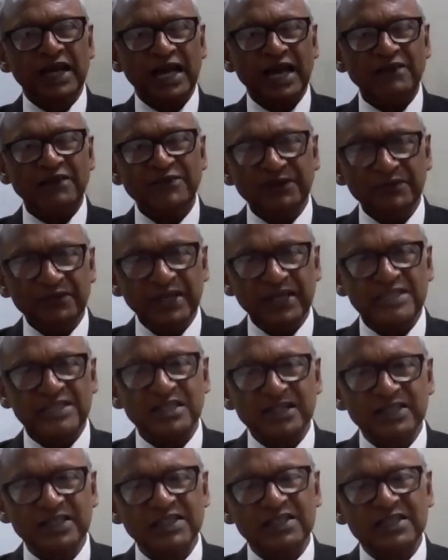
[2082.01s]
have an
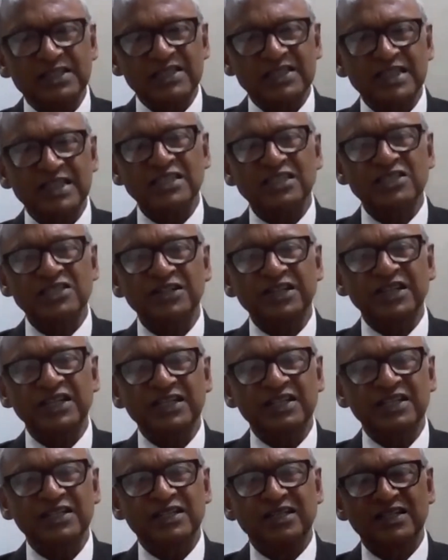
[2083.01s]
excellent
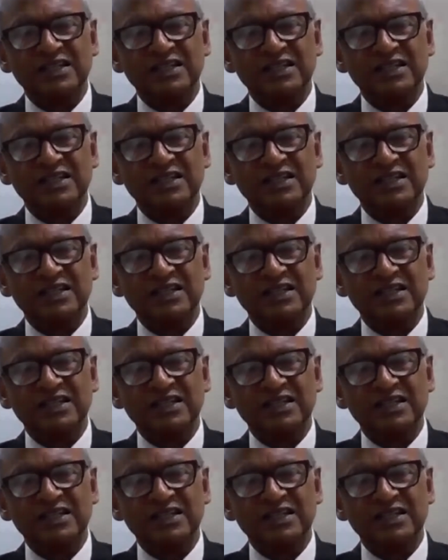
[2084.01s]
sensory